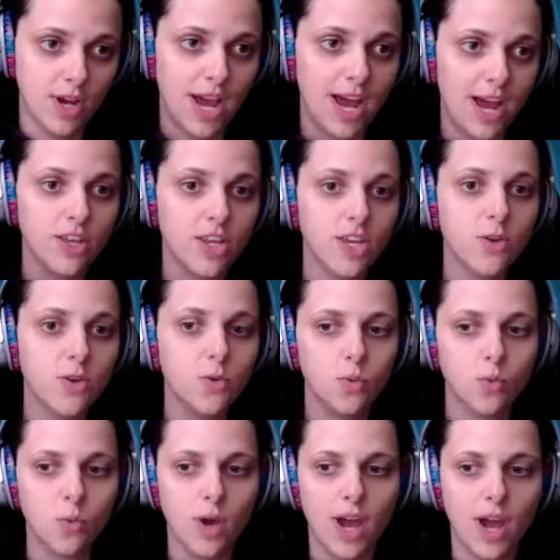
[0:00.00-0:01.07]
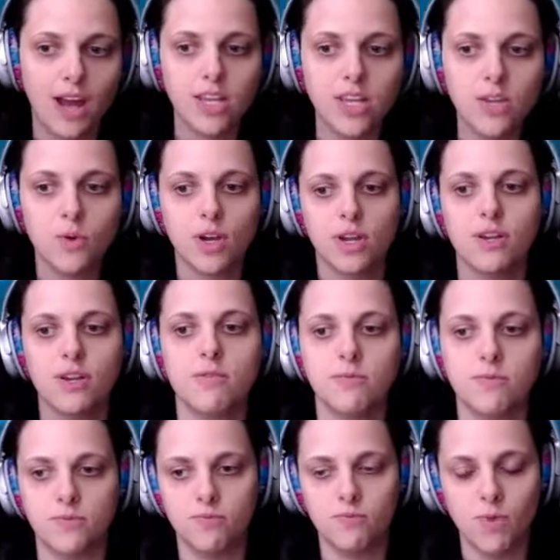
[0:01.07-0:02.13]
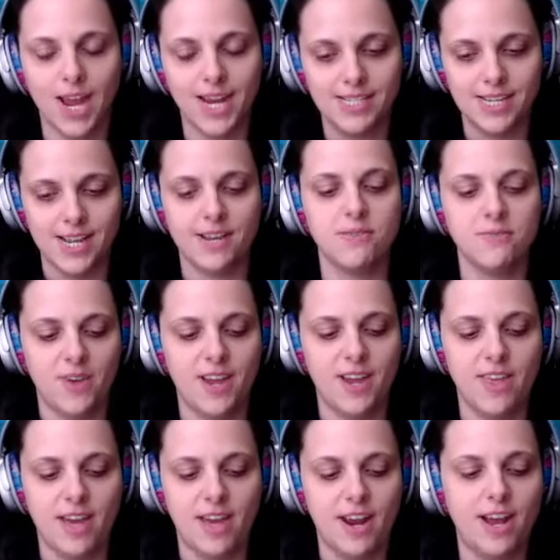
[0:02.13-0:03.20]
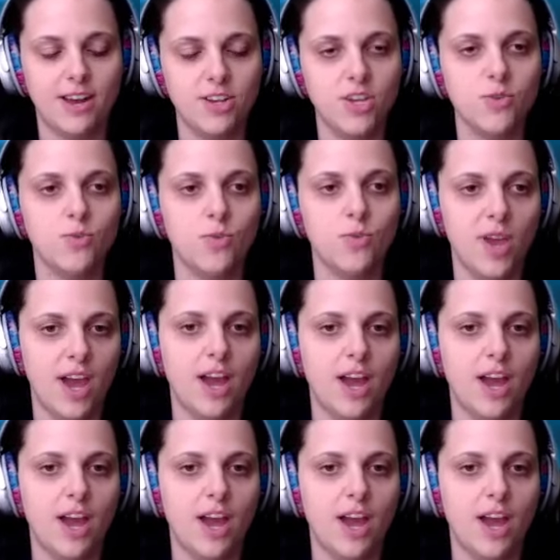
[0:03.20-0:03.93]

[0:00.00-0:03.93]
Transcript: How do you kind of identify that? How do you